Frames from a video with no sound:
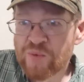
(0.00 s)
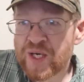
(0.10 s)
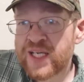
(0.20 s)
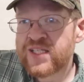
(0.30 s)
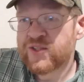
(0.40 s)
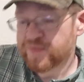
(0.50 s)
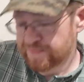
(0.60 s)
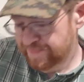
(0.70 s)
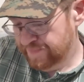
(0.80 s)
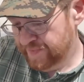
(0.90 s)
What I
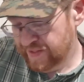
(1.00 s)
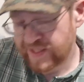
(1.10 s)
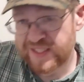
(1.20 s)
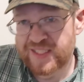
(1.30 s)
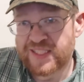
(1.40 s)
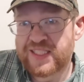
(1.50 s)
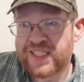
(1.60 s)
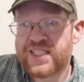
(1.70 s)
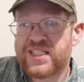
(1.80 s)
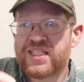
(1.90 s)
do
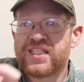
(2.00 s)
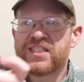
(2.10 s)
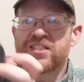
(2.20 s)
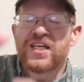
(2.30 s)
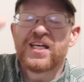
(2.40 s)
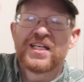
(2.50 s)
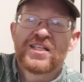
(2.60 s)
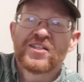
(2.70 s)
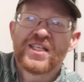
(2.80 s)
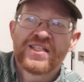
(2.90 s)
is
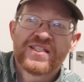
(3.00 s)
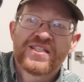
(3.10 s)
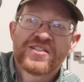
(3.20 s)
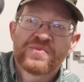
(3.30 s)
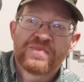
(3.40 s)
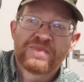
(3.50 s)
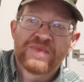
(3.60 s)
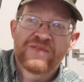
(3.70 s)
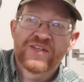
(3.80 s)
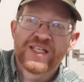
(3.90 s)
I'll get this,
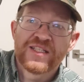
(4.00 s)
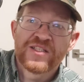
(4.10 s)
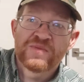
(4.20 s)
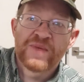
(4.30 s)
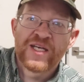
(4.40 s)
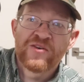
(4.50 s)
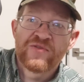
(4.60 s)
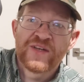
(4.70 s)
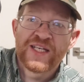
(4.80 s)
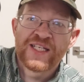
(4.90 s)
I've got this
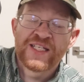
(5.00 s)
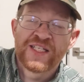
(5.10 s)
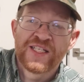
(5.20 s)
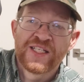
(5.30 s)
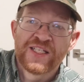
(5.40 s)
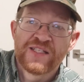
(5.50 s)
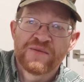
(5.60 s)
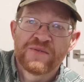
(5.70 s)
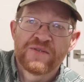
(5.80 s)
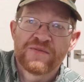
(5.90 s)
Baofeng
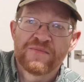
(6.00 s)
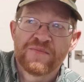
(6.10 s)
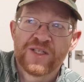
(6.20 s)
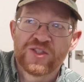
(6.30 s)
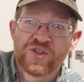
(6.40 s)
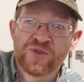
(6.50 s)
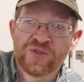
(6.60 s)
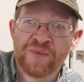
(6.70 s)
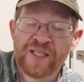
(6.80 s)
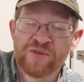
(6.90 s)

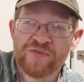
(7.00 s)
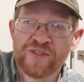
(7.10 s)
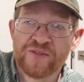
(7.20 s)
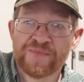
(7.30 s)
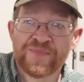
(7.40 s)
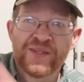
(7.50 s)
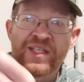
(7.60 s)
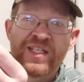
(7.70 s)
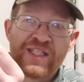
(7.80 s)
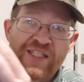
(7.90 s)
shoulder microphone.
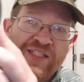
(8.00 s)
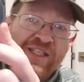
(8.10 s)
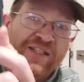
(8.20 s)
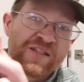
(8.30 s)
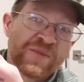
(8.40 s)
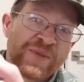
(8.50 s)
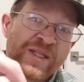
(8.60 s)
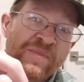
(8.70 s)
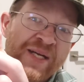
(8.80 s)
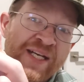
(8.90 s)
It's got a clip
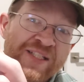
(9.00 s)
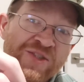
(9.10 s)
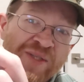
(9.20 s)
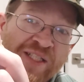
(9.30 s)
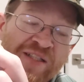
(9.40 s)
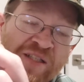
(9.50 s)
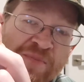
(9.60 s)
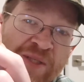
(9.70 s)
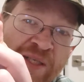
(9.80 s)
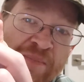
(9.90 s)
on the back so I can
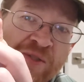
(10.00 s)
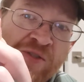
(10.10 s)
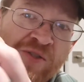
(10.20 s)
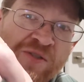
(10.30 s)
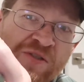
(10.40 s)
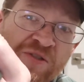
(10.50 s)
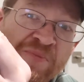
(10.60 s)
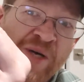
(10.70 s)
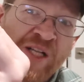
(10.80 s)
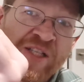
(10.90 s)
clip it up
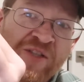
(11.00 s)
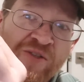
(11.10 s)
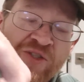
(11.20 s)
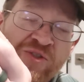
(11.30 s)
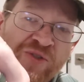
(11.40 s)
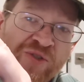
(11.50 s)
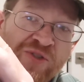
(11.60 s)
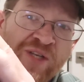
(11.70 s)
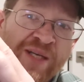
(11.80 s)
to a MOLLE or a shoulder